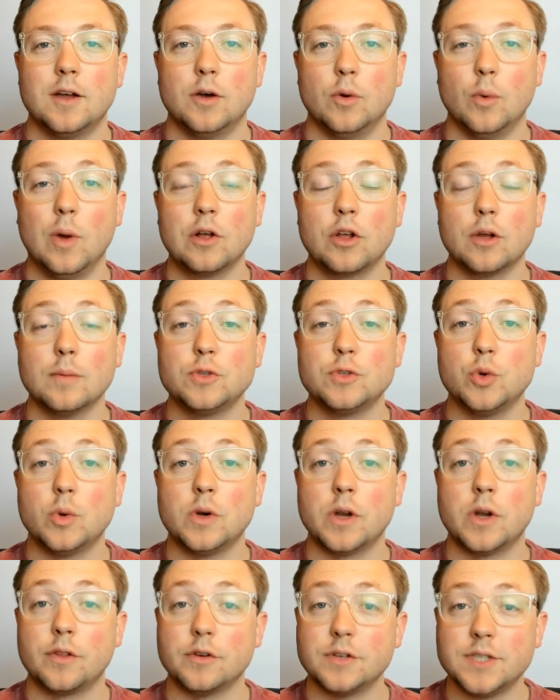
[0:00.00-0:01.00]
Welcome to
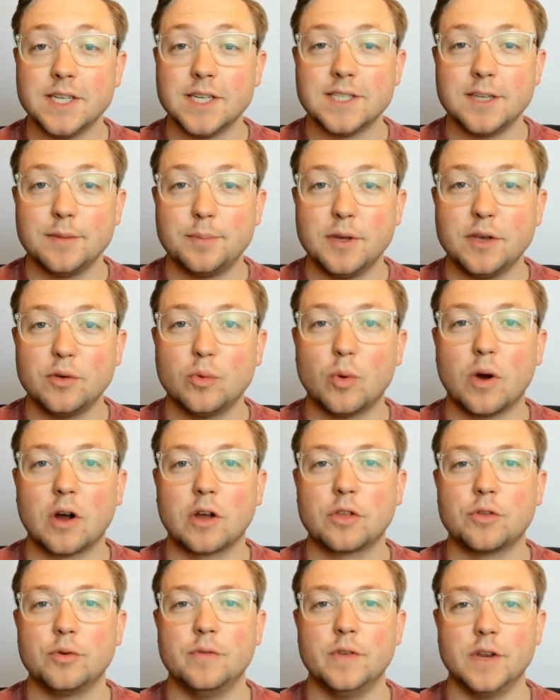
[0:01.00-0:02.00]
another TCP
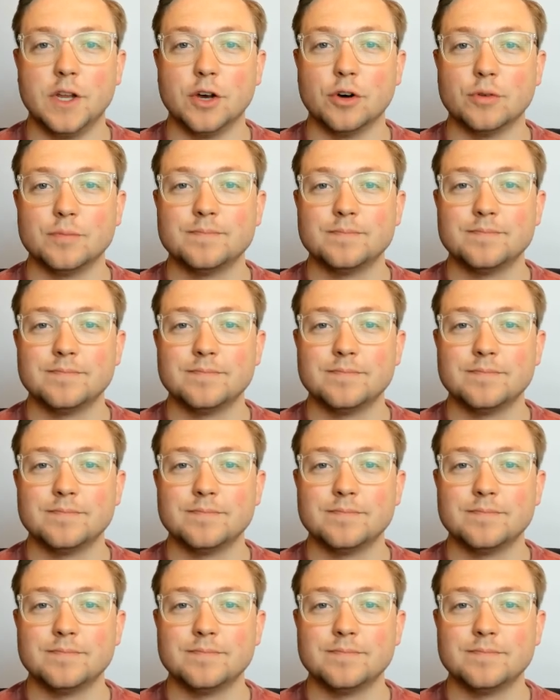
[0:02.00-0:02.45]
walkthrough video.